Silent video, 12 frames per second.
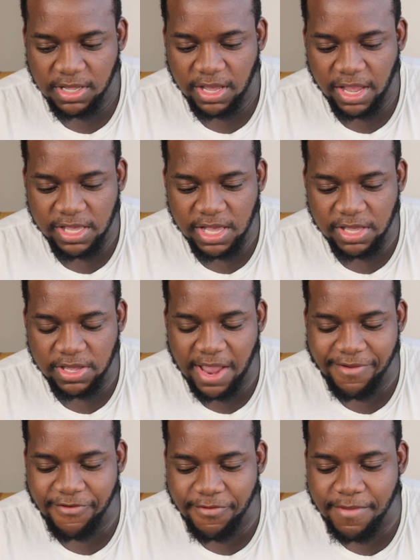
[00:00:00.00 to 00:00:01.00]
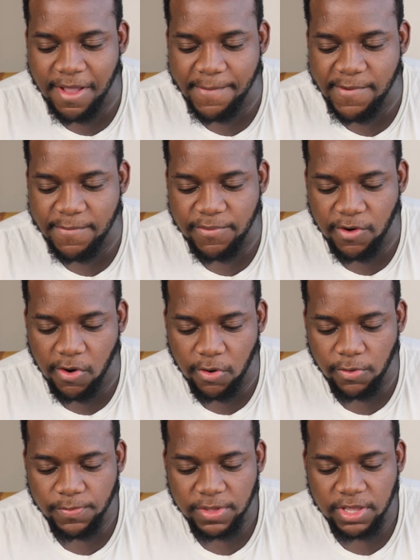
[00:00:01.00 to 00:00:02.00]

And yeah, you gotta remember, bro,